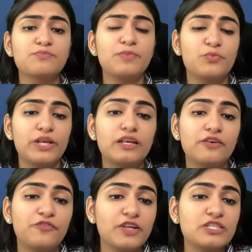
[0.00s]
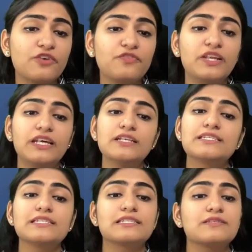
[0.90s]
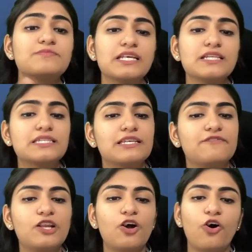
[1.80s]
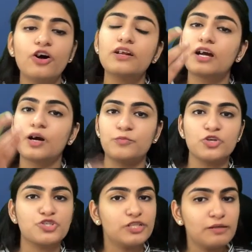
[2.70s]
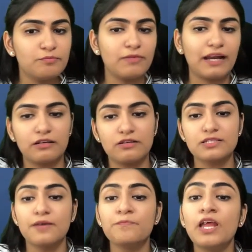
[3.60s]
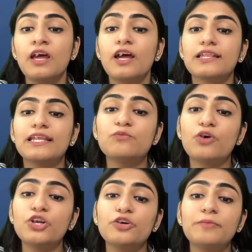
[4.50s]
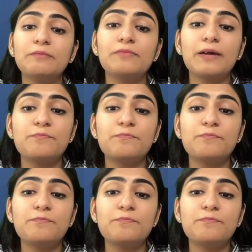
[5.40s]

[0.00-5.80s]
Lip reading: between difference of legal systems in civil or commercial matters. Then what do you mean by